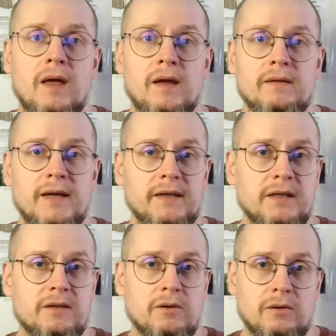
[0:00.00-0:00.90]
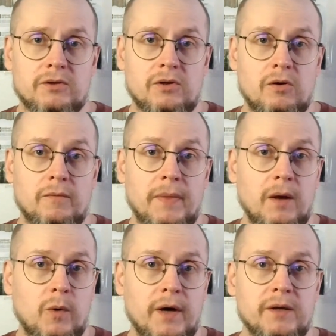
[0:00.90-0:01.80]
That is also
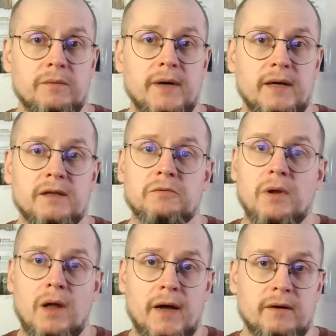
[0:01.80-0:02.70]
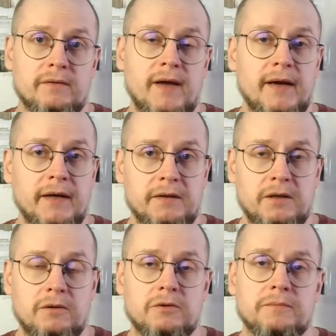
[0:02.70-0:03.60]
why you cannot rely on
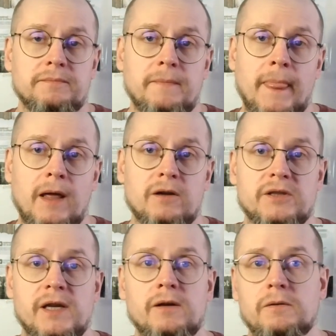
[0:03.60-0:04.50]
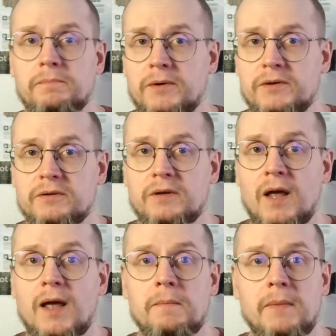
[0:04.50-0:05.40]
anecdotes. A single person
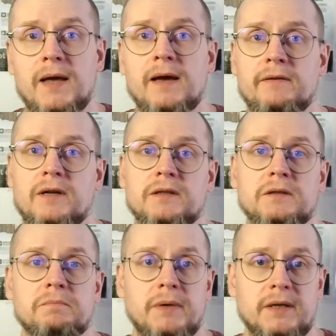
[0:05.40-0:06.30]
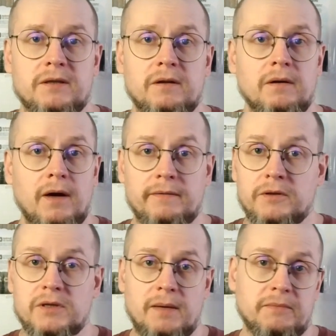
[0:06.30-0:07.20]
may have gotten better after
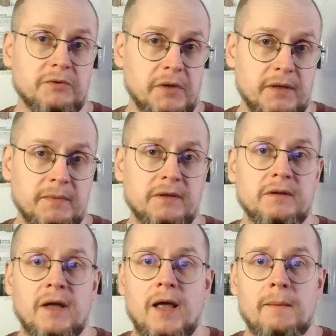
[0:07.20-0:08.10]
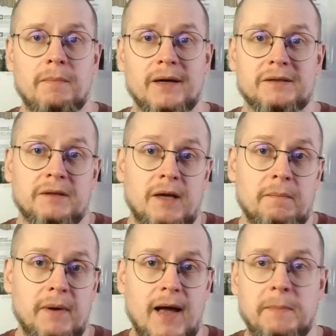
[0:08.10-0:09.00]
some treatment, but
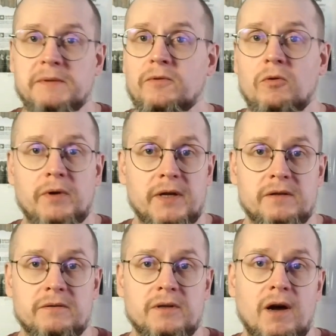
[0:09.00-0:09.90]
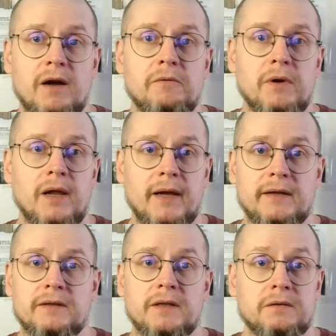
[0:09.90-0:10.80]
perhaps for reasons
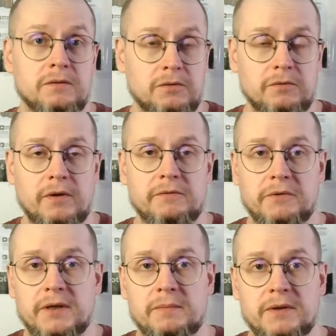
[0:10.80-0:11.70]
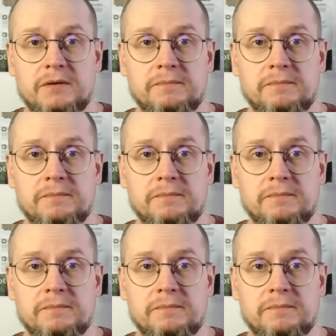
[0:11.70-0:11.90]
unrelated to the treatment.